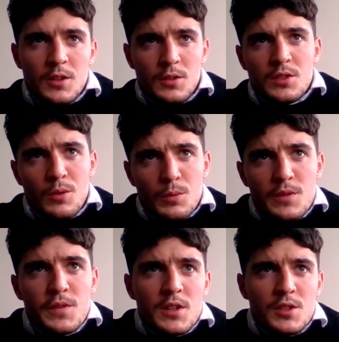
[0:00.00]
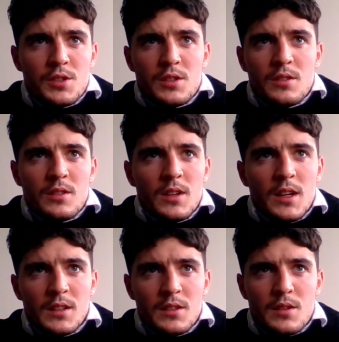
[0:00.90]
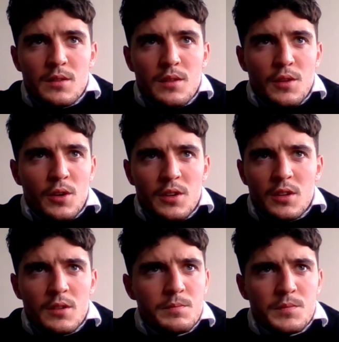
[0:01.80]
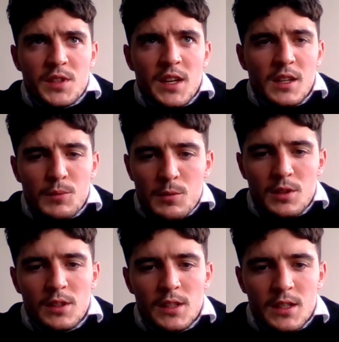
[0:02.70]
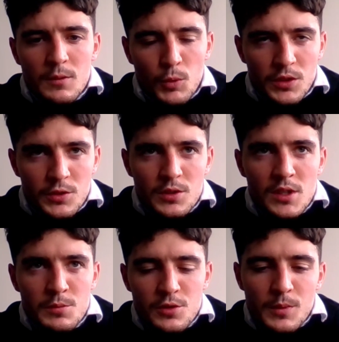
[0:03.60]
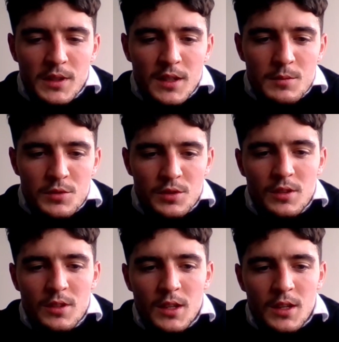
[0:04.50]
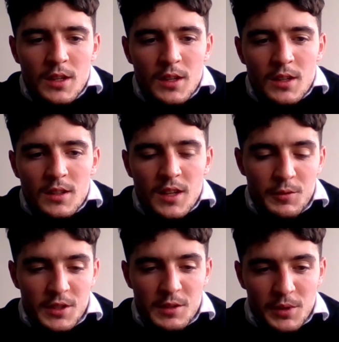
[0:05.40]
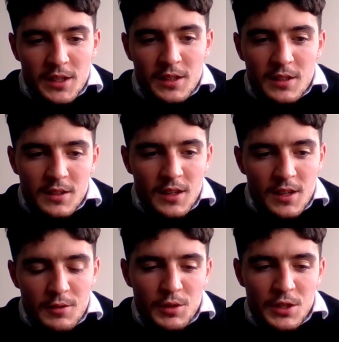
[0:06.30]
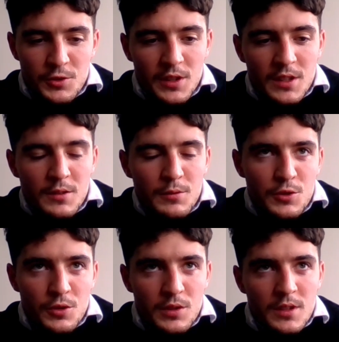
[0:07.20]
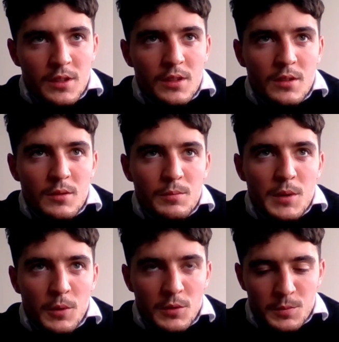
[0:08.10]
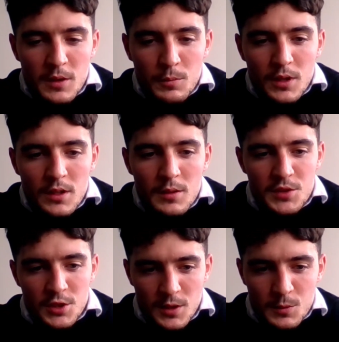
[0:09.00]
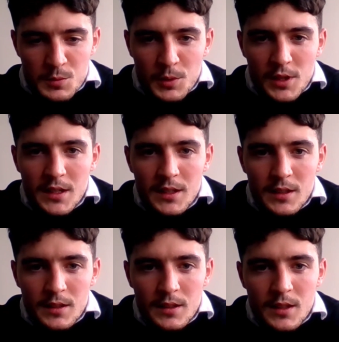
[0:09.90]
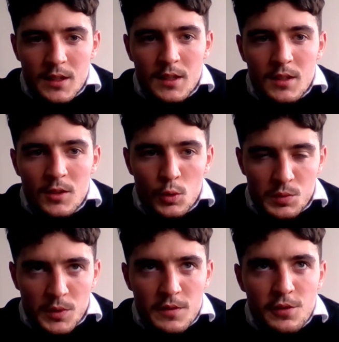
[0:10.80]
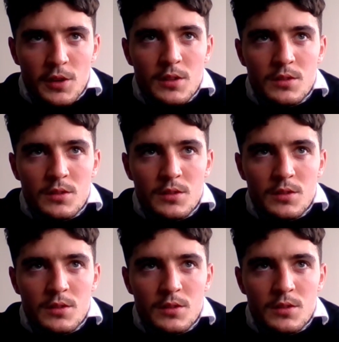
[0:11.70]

So we finished I think third or second maybe in the league and won 2 cups during my time. So can't really complain. Really enjoyed it. Really enjoyed the people I was playing with, the position I was playing, and who I was playing for.